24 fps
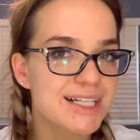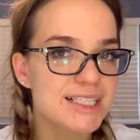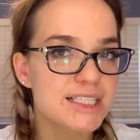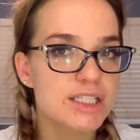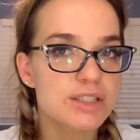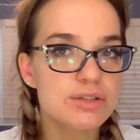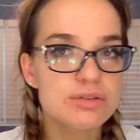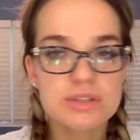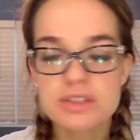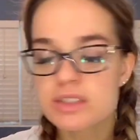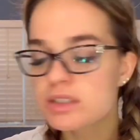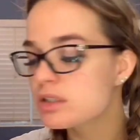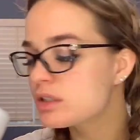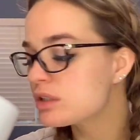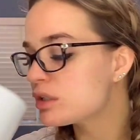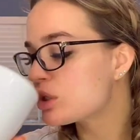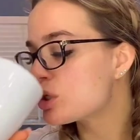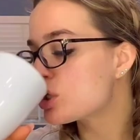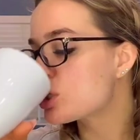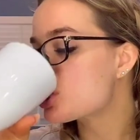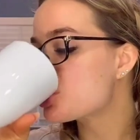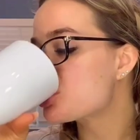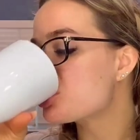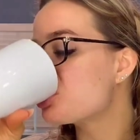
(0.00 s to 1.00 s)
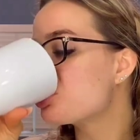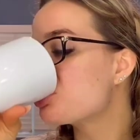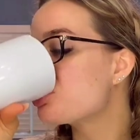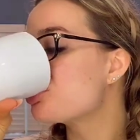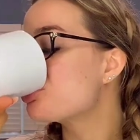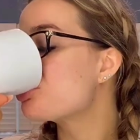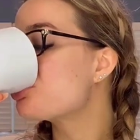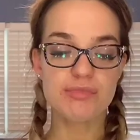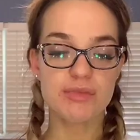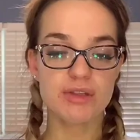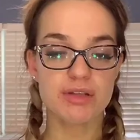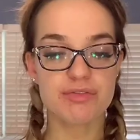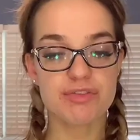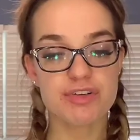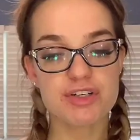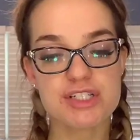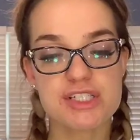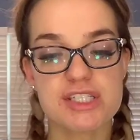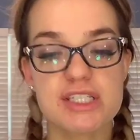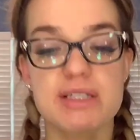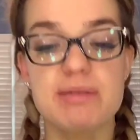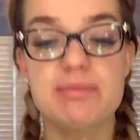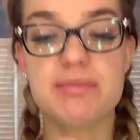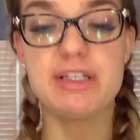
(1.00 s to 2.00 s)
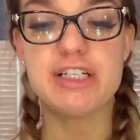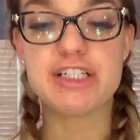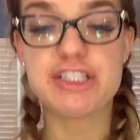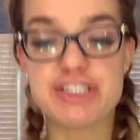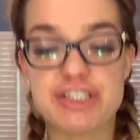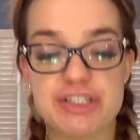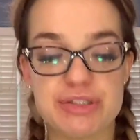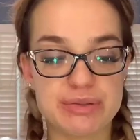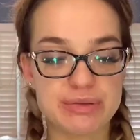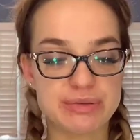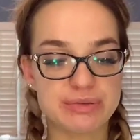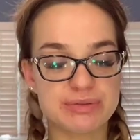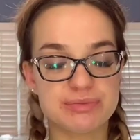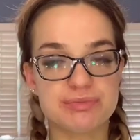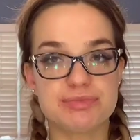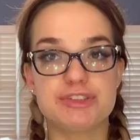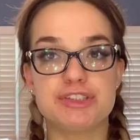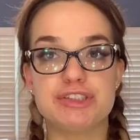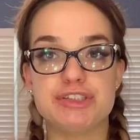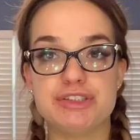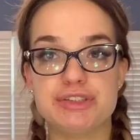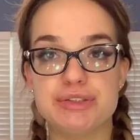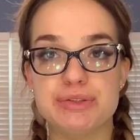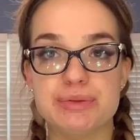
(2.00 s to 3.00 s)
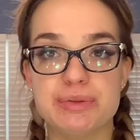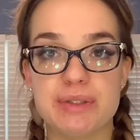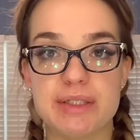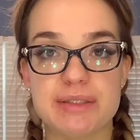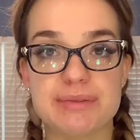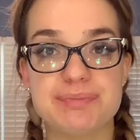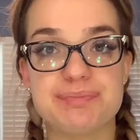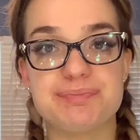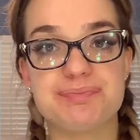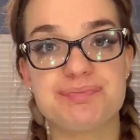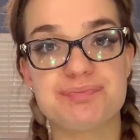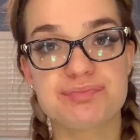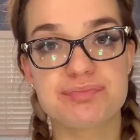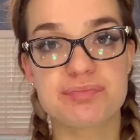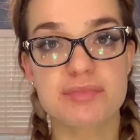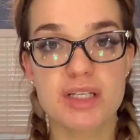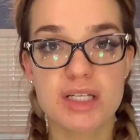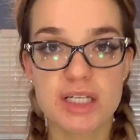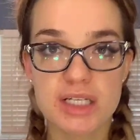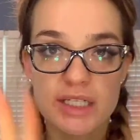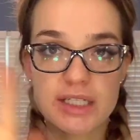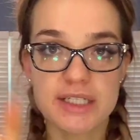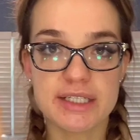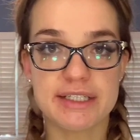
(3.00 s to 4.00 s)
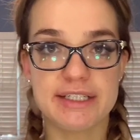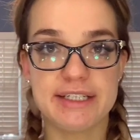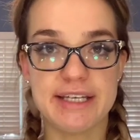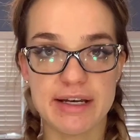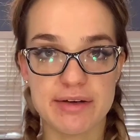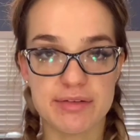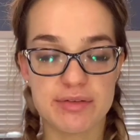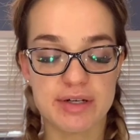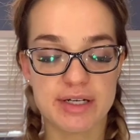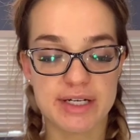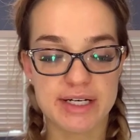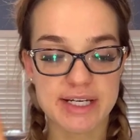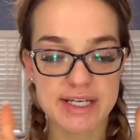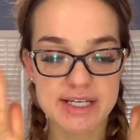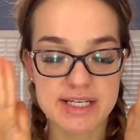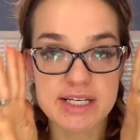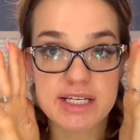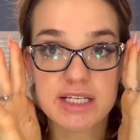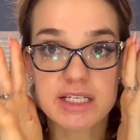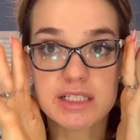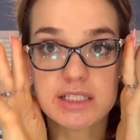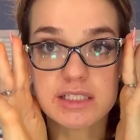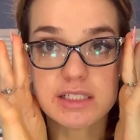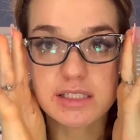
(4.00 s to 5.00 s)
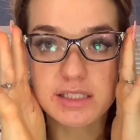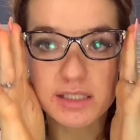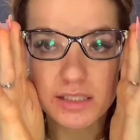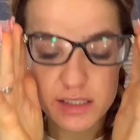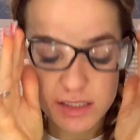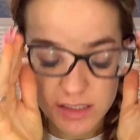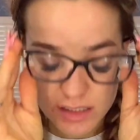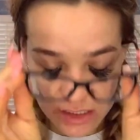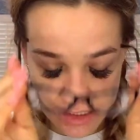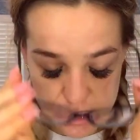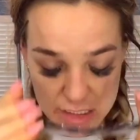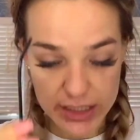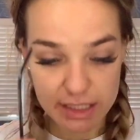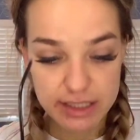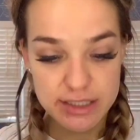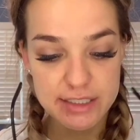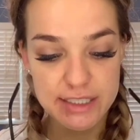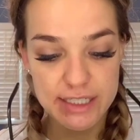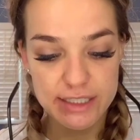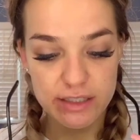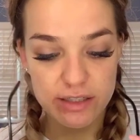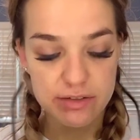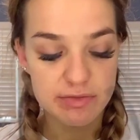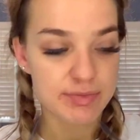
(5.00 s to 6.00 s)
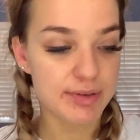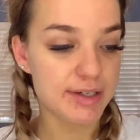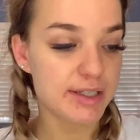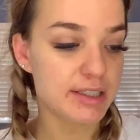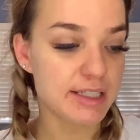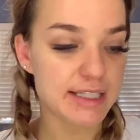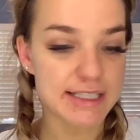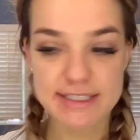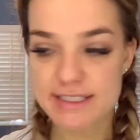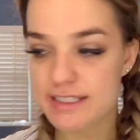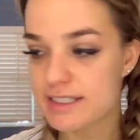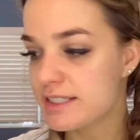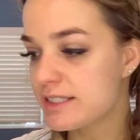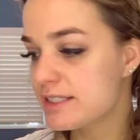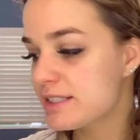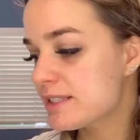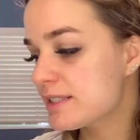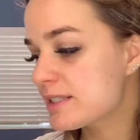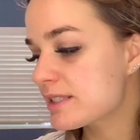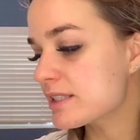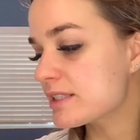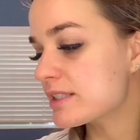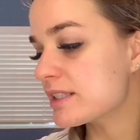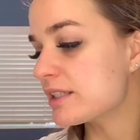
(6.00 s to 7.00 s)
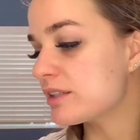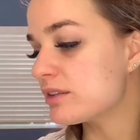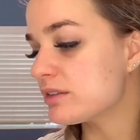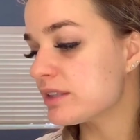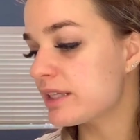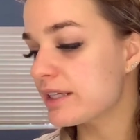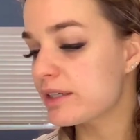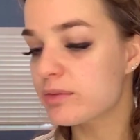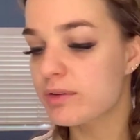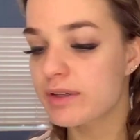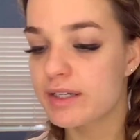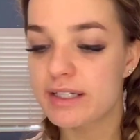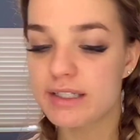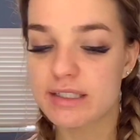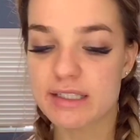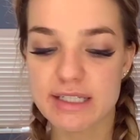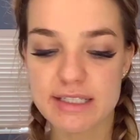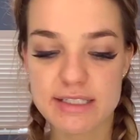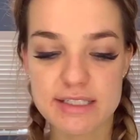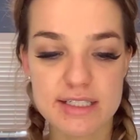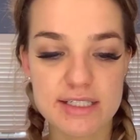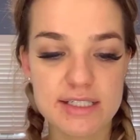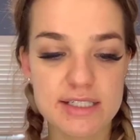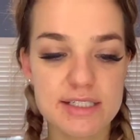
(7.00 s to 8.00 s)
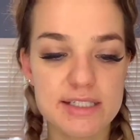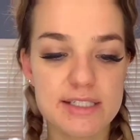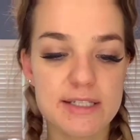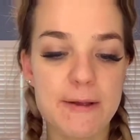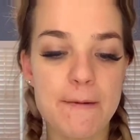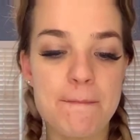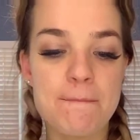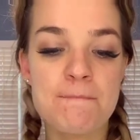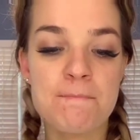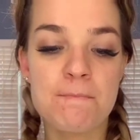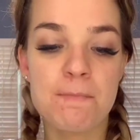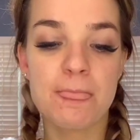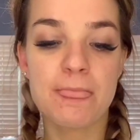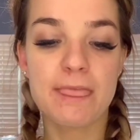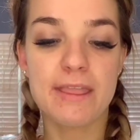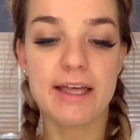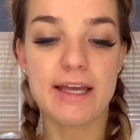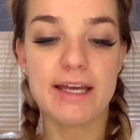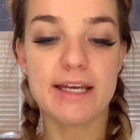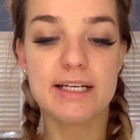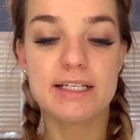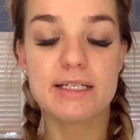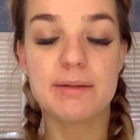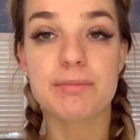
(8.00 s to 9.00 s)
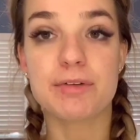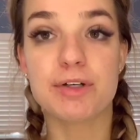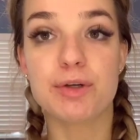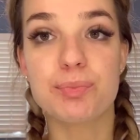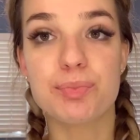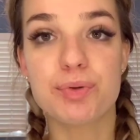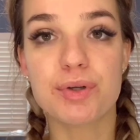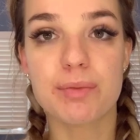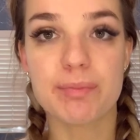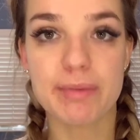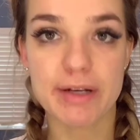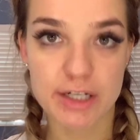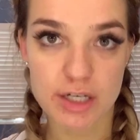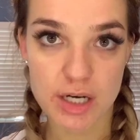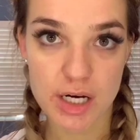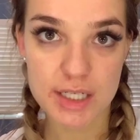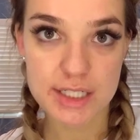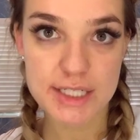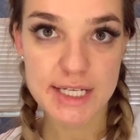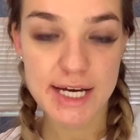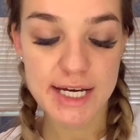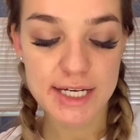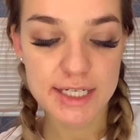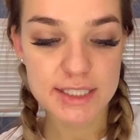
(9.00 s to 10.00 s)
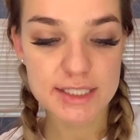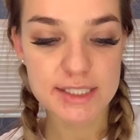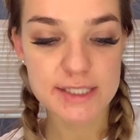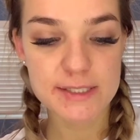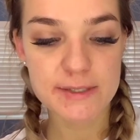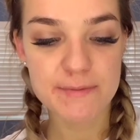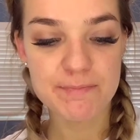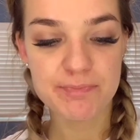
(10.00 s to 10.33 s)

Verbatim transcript: Hello. The first thing I'm gonna do to um, get ready is take off my glasses because I don't like wearing glasses. And I'm gonna put in my contacts.